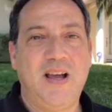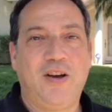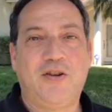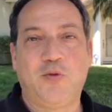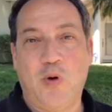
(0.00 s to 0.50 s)

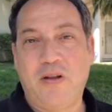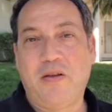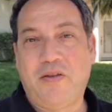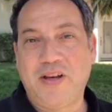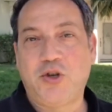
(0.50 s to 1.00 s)
because one of the
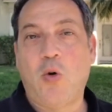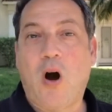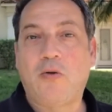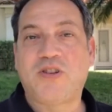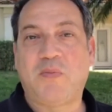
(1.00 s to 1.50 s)
things you
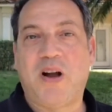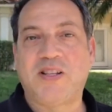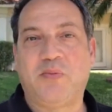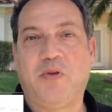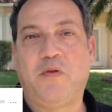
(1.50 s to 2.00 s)
are
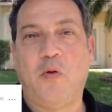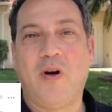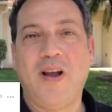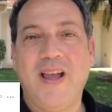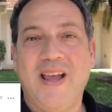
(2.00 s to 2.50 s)
responsible
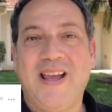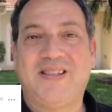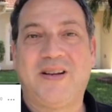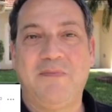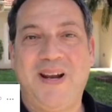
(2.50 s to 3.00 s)
for
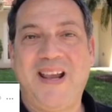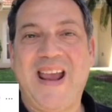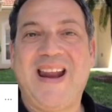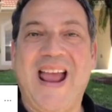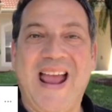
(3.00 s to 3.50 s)
is to
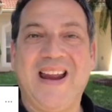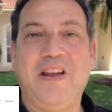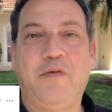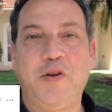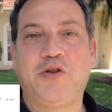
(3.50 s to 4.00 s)
mitigate
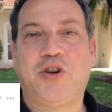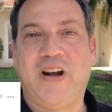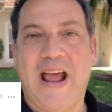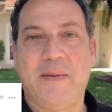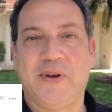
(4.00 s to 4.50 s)
any future
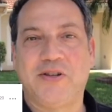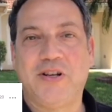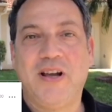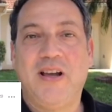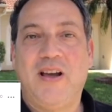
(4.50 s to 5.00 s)
damage.
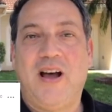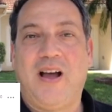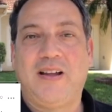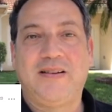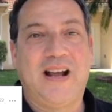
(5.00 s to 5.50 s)

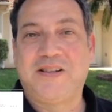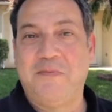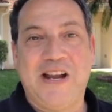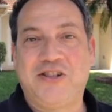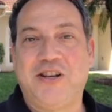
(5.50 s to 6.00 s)
Not to
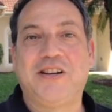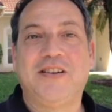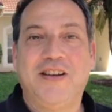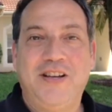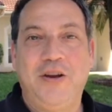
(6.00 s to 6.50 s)
mention,
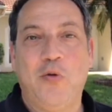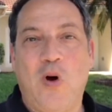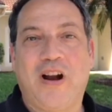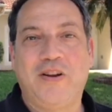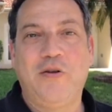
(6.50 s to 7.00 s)
you'd
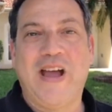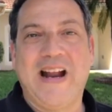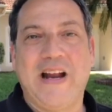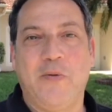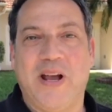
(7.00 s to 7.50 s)
want to do that
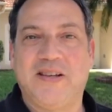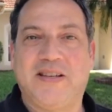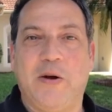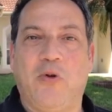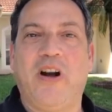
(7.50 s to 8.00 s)
anyways,
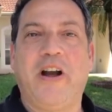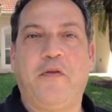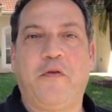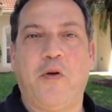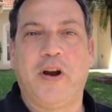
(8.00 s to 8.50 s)
and we're here
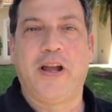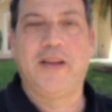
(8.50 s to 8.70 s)
for you.